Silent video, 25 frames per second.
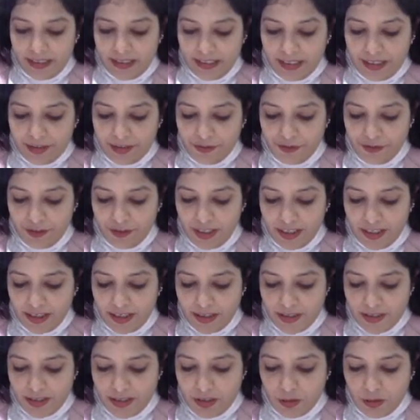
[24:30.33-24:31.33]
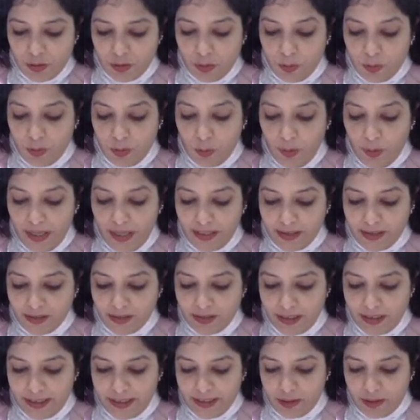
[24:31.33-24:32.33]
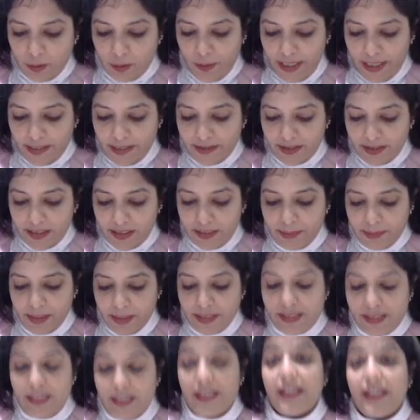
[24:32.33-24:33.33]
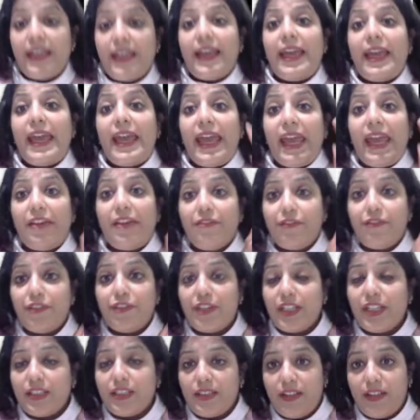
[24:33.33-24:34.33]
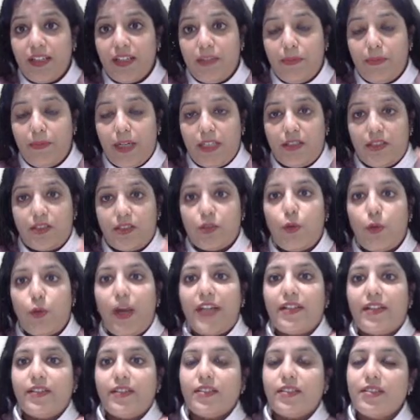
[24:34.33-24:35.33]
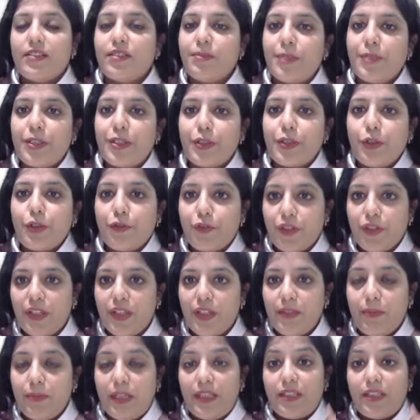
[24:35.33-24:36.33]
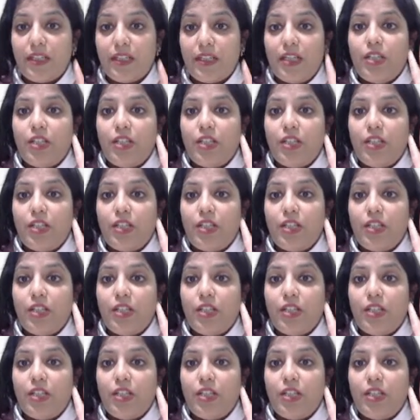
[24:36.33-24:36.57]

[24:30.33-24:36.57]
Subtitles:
If it is quarterly means every 3 months. Quarter is a period of 3 months.